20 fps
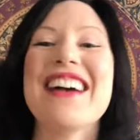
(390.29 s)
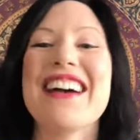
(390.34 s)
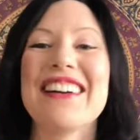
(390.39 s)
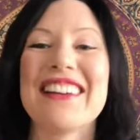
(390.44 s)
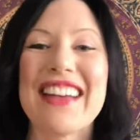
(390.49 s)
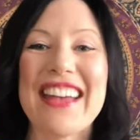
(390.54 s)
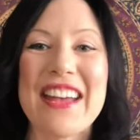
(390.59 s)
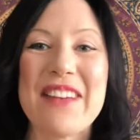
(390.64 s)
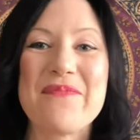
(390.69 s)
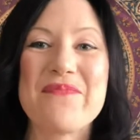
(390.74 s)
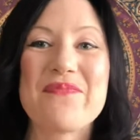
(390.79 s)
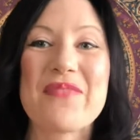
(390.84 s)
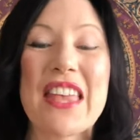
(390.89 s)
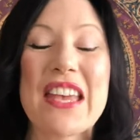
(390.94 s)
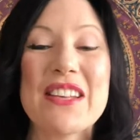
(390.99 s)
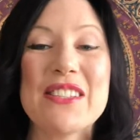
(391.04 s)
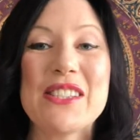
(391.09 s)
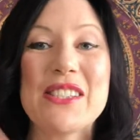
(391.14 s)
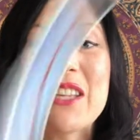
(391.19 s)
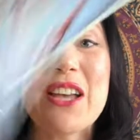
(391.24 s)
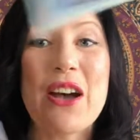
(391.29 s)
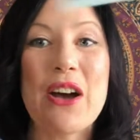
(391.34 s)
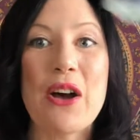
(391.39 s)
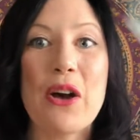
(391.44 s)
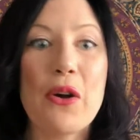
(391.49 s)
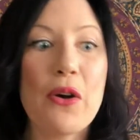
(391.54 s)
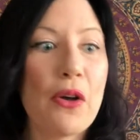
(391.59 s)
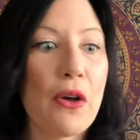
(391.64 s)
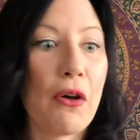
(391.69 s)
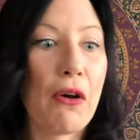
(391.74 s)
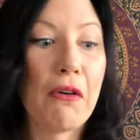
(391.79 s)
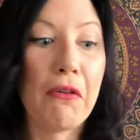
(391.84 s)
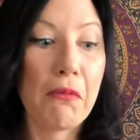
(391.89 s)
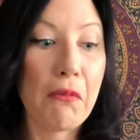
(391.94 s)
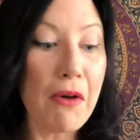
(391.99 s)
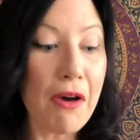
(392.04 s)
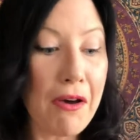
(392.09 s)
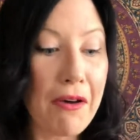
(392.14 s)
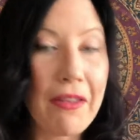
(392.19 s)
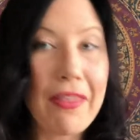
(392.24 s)
Okay, so,
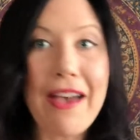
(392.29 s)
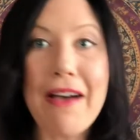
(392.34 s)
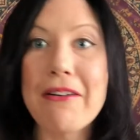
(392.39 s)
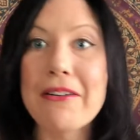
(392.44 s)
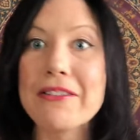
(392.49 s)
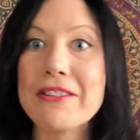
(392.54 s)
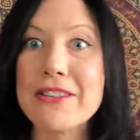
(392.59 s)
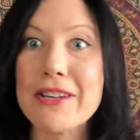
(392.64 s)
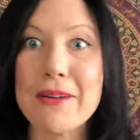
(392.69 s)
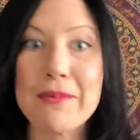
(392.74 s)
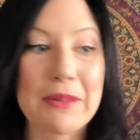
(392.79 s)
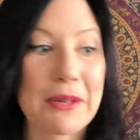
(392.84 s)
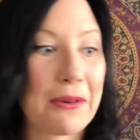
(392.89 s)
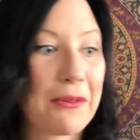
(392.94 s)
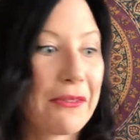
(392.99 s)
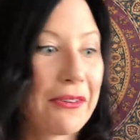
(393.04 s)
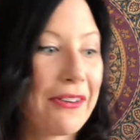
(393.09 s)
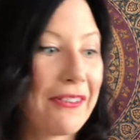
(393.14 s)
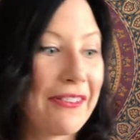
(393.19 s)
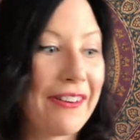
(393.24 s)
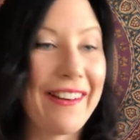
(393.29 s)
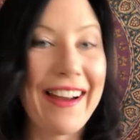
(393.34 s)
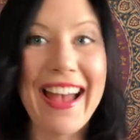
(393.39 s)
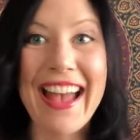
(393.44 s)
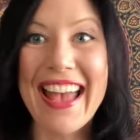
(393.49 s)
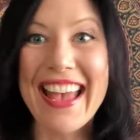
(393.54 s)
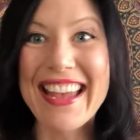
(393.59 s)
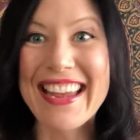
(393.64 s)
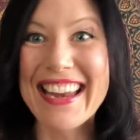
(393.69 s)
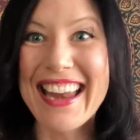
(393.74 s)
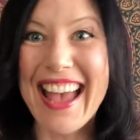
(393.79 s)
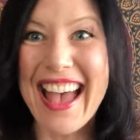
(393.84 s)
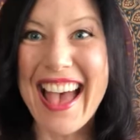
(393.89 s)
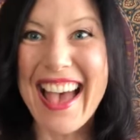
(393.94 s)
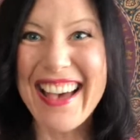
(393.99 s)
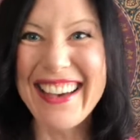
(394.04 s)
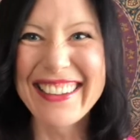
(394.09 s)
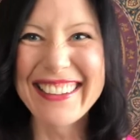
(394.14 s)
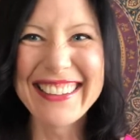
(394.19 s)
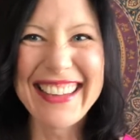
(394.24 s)
whoa, that one jumped right
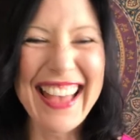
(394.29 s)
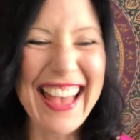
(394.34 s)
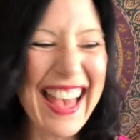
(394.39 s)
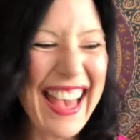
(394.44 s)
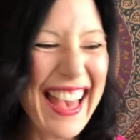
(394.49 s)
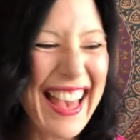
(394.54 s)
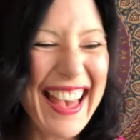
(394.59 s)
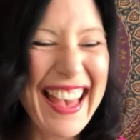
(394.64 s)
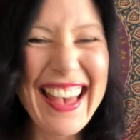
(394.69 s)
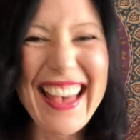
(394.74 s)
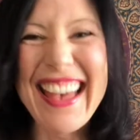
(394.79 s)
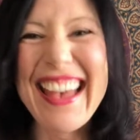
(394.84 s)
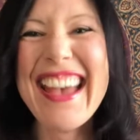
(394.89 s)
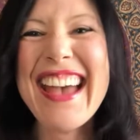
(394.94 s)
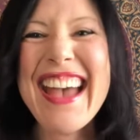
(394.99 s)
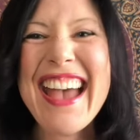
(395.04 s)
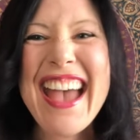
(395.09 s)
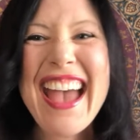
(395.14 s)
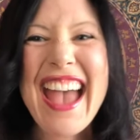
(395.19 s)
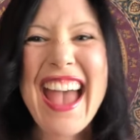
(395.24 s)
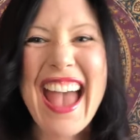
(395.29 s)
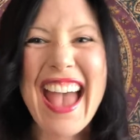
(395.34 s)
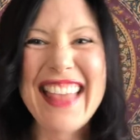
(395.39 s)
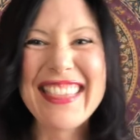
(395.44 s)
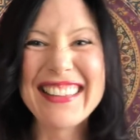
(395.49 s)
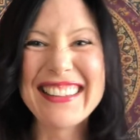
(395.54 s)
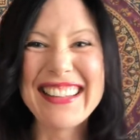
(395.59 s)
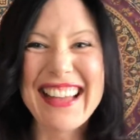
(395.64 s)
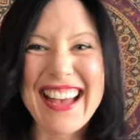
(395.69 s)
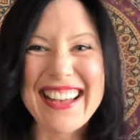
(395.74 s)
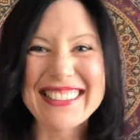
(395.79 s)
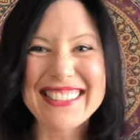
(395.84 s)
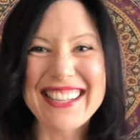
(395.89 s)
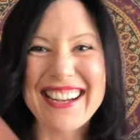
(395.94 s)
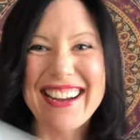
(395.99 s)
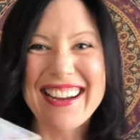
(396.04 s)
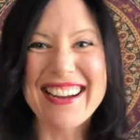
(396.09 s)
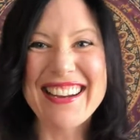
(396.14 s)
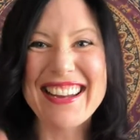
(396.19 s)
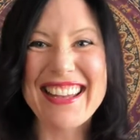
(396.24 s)
out. And the last
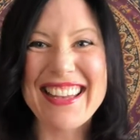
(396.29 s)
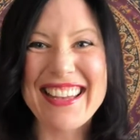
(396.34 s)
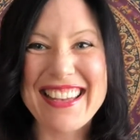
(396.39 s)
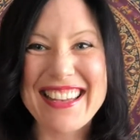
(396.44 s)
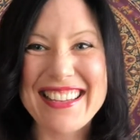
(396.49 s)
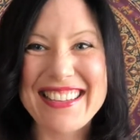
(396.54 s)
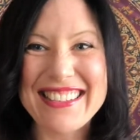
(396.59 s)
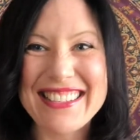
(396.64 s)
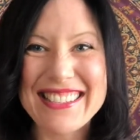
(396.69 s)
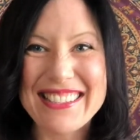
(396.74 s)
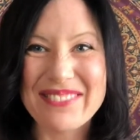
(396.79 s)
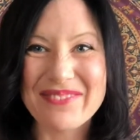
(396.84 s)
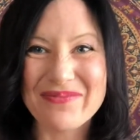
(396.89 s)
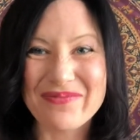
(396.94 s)
card is,